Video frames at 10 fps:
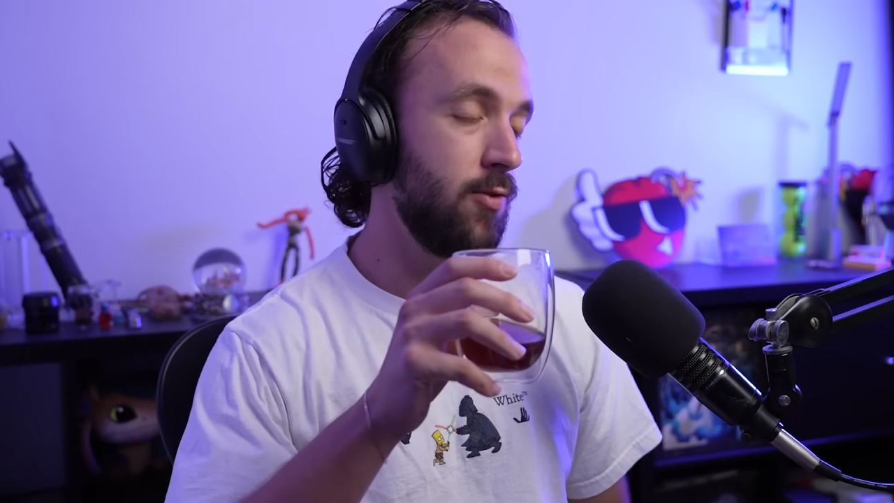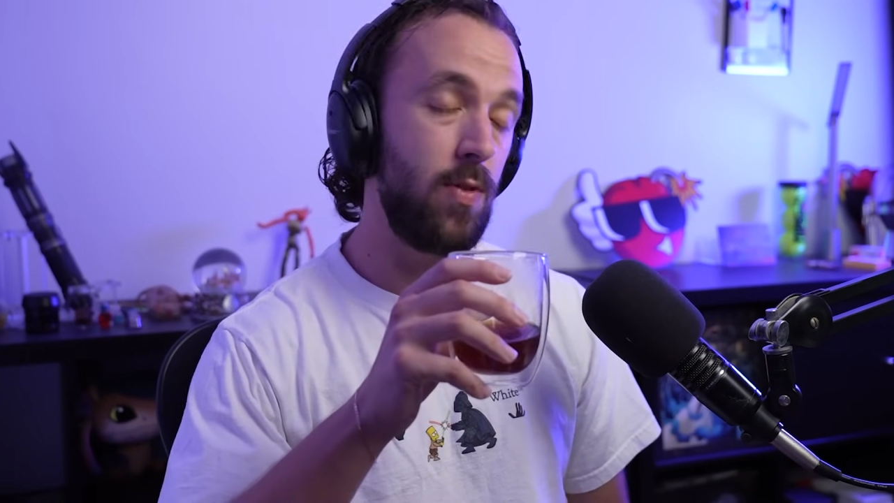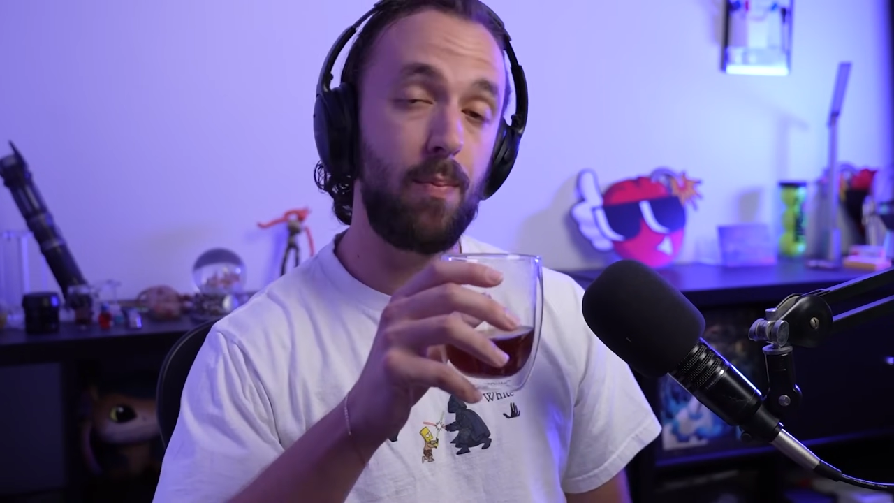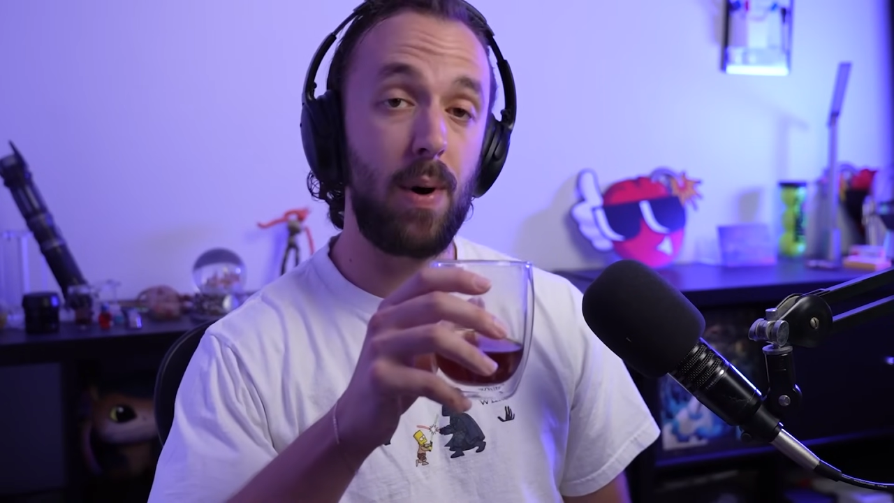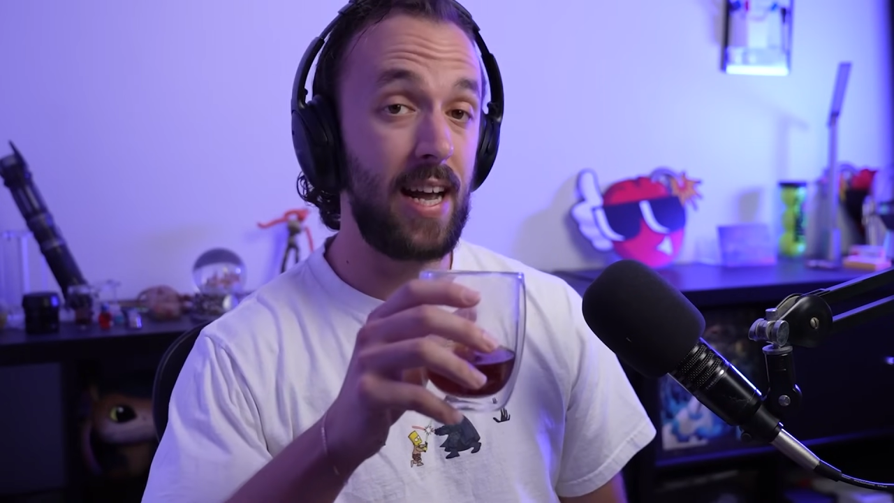
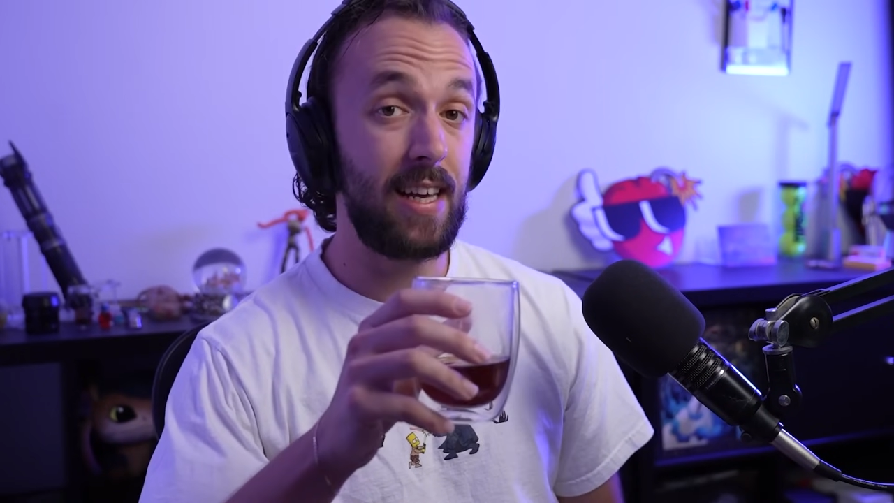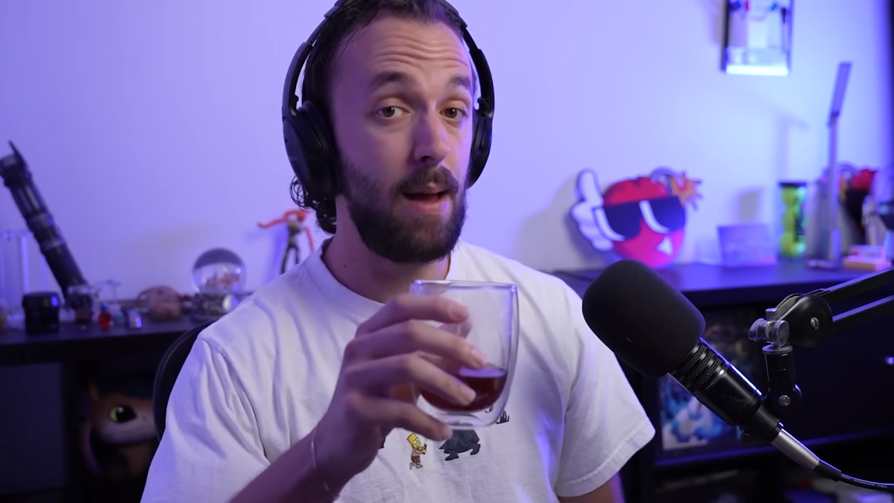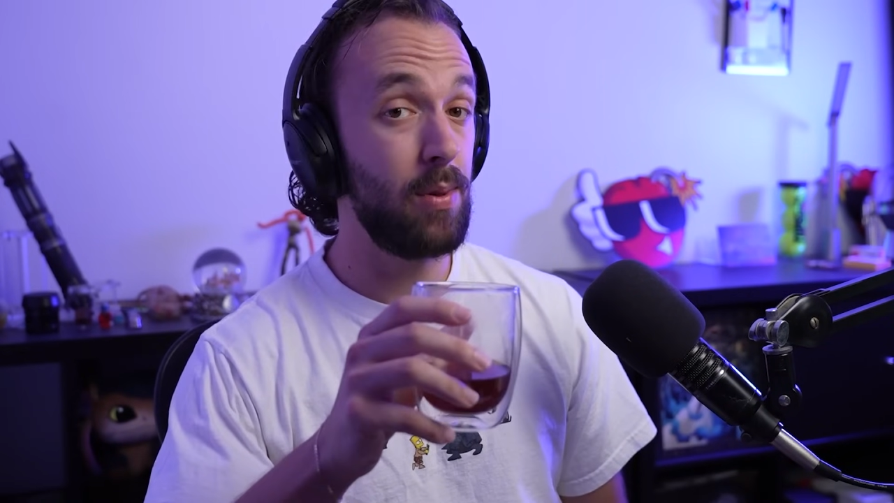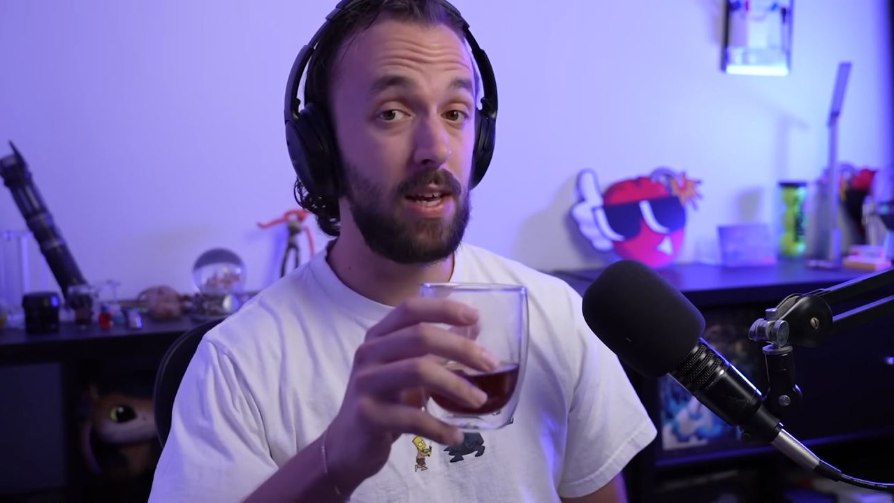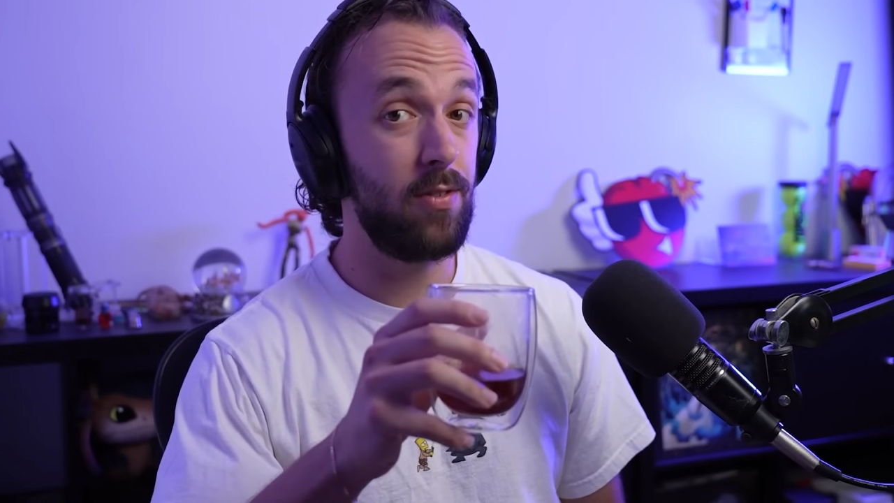Dude, the bike
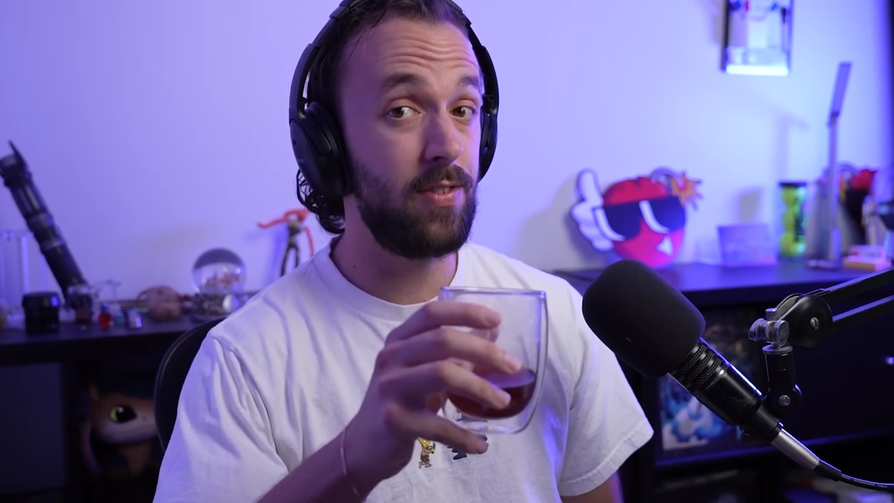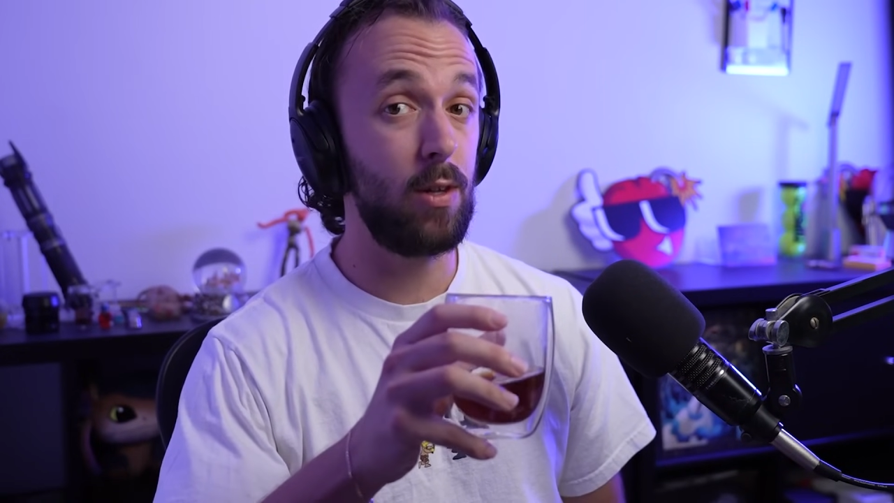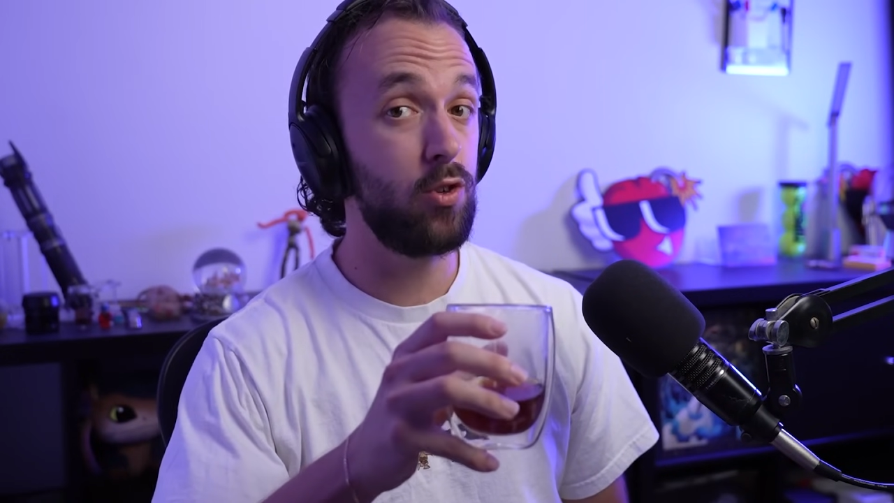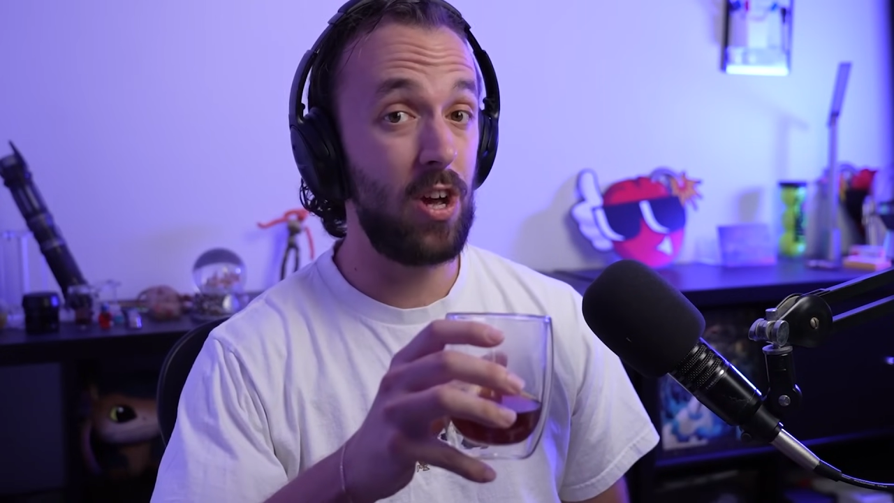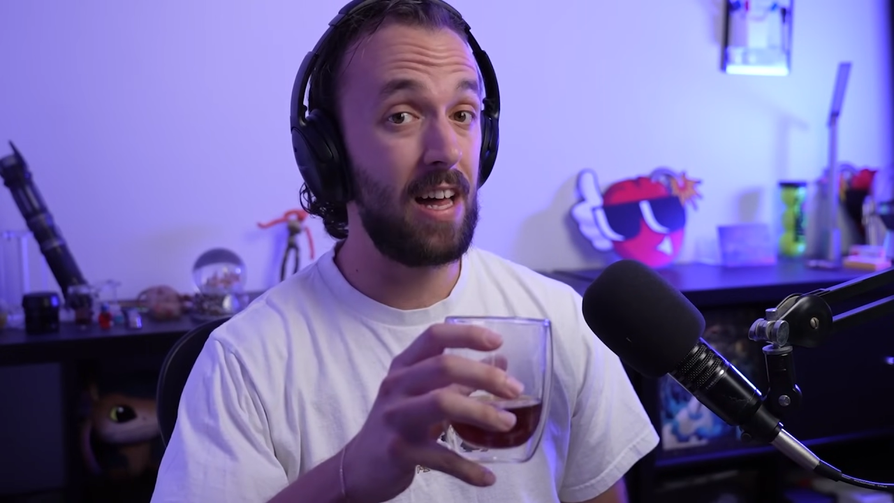gameplay is
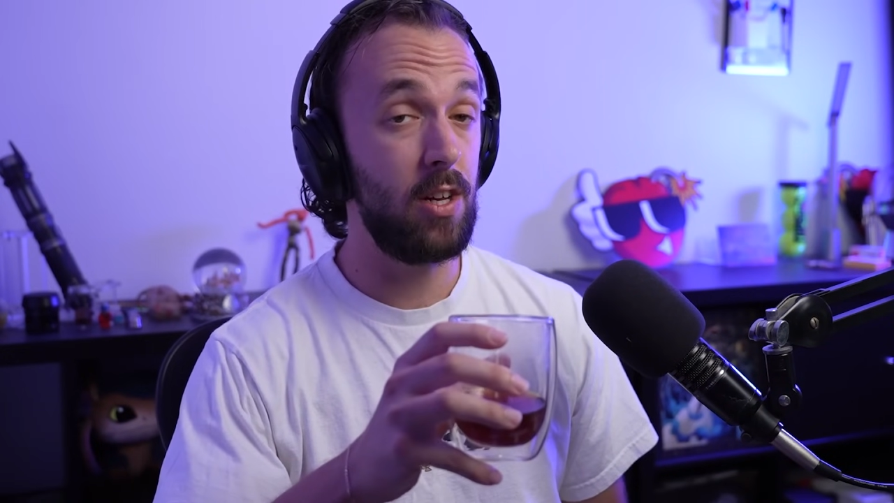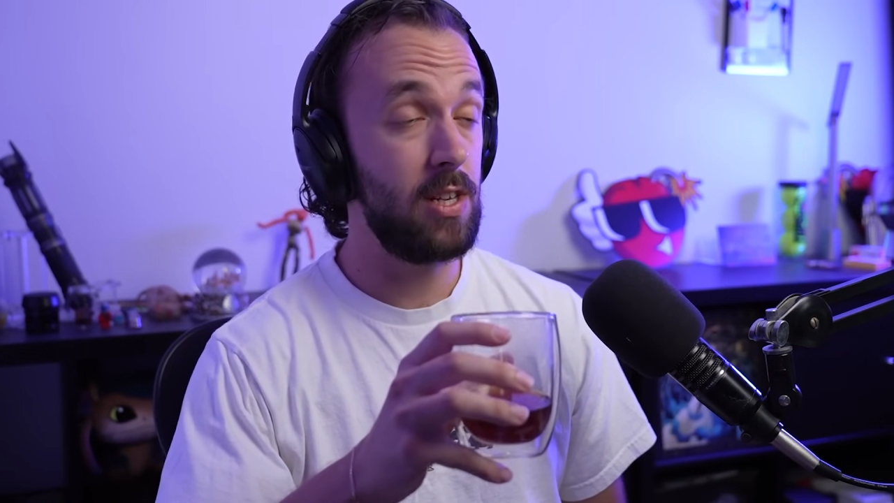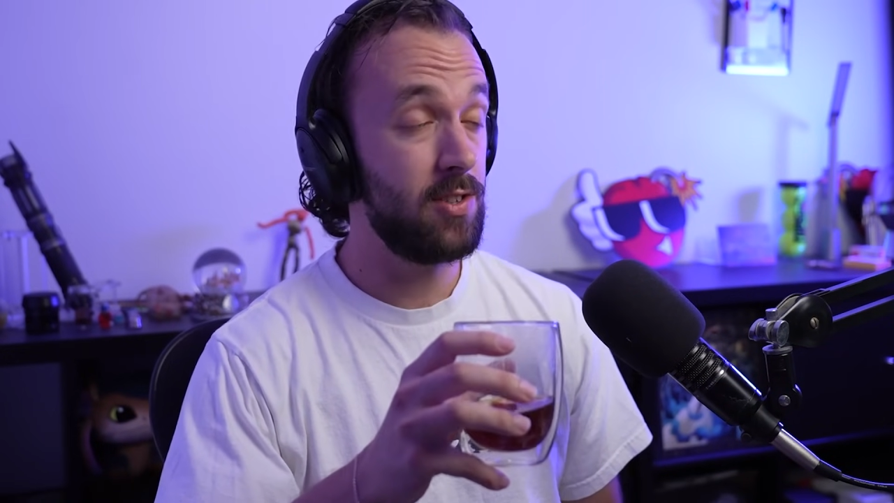still challenging.